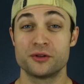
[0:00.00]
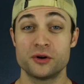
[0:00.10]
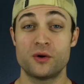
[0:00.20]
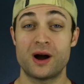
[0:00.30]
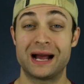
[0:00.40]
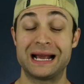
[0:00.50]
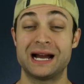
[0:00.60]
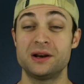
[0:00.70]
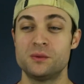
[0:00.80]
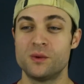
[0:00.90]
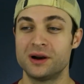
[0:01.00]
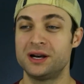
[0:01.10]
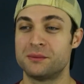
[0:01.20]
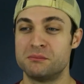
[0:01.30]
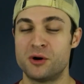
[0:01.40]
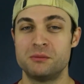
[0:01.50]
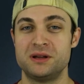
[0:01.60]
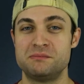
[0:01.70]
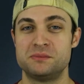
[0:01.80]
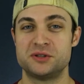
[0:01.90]
Although I kind of wanted a
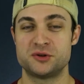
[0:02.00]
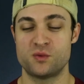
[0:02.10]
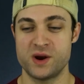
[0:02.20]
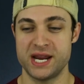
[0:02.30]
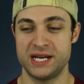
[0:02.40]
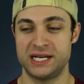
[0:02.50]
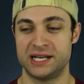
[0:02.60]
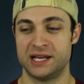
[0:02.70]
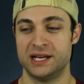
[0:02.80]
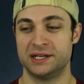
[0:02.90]
moment between